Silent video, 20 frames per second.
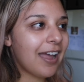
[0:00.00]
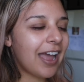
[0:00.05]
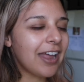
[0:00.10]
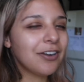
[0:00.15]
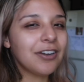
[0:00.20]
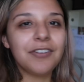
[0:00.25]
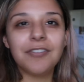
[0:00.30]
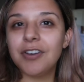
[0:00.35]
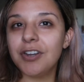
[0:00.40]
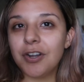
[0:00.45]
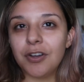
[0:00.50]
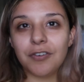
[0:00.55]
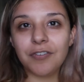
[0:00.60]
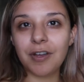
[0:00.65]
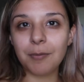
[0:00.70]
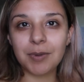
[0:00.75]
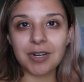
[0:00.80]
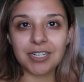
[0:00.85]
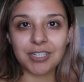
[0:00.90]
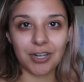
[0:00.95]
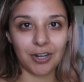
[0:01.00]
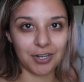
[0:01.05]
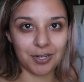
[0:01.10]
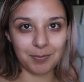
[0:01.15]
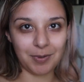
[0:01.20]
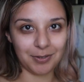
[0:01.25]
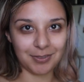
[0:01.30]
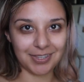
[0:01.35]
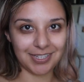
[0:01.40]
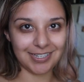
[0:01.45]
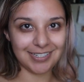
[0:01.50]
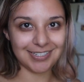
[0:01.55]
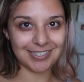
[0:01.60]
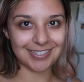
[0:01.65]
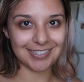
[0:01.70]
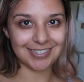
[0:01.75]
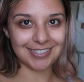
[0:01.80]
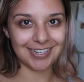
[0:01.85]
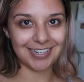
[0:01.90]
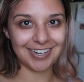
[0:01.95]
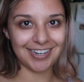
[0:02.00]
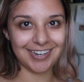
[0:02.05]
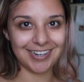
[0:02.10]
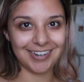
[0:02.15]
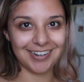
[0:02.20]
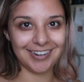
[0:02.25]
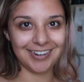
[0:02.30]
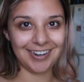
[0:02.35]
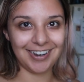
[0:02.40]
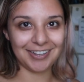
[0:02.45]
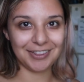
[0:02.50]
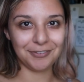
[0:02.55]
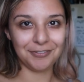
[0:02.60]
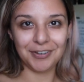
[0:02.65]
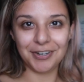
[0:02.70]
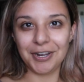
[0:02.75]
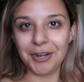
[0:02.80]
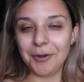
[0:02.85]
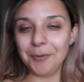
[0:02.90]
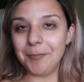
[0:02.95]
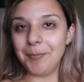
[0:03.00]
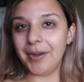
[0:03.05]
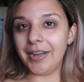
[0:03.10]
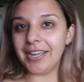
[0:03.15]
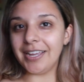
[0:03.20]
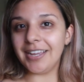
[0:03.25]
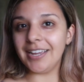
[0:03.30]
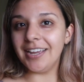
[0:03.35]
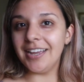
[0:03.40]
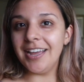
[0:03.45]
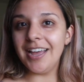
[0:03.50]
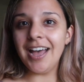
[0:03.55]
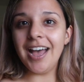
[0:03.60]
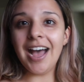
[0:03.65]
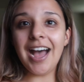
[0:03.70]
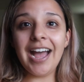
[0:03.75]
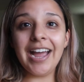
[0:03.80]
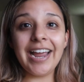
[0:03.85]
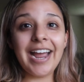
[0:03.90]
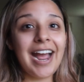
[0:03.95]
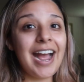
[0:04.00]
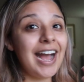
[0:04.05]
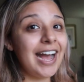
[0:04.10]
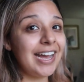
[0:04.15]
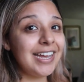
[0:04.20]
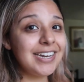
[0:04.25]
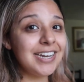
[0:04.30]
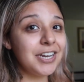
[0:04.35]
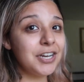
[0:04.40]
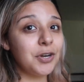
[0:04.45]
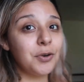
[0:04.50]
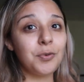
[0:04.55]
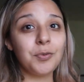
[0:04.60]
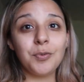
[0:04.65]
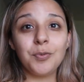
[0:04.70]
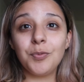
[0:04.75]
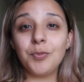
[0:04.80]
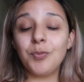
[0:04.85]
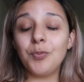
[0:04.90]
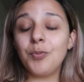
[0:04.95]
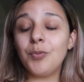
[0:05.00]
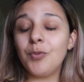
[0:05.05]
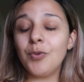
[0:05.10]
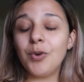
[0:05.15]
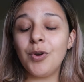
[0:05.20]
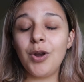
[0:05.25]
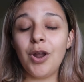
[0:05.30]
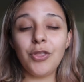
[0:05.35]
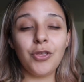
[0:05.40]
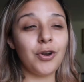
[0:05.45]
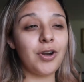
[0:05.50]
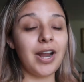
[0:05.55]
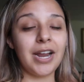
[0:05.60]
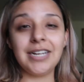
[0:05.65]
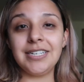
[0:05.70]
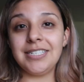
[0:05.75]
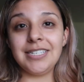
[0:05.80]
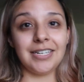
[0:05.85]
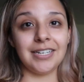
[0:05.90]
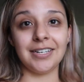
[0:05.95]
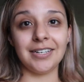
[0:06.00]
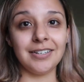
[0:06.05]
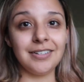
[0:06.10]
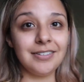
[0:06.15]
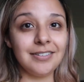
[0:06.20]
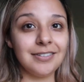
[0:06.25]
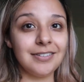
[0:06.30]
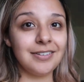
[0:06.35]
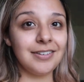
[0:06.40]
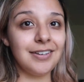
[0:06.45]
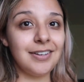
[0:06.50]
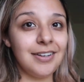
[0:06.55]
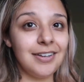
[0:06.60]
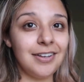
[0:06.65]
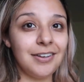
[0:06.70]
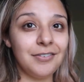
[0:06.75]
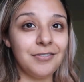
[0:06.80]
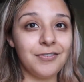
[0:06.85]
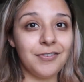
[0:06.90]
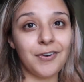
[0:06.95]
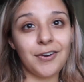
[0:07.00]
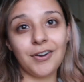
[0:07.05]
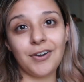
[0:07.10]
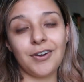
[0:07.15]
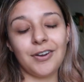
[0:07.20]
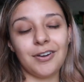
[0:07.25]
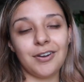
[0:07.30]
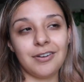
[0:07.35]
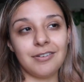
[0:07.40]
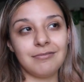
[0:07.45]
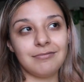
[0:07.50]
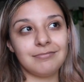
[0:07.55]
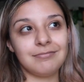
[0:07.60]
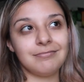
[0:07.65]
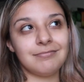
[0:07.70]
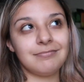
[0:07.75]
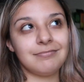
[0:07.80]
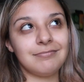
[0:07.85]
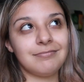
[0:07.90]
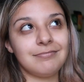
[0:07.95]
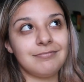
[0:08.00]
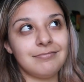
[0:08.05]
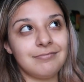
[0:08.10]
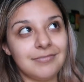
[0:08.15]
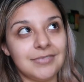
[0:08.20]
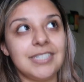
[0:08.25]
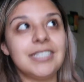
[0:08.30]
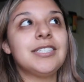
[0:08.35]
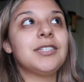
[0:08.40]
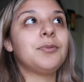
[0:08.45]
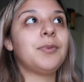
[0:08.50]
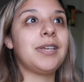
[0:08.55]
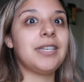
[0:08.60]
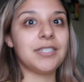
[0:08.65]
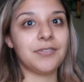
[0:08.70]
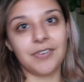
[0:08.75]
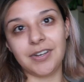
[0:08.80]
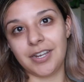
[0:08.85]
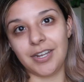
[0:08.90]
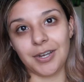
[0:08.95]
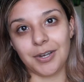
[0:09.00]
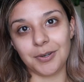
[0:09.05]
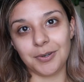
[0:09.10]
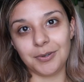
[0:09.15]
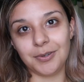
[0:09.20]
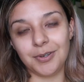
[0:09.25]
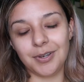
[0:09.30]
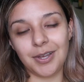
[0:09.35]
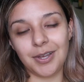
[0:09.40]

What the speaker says: I don't even know if I'm gonna talk about this in like the video, but I had another idea for this week's video,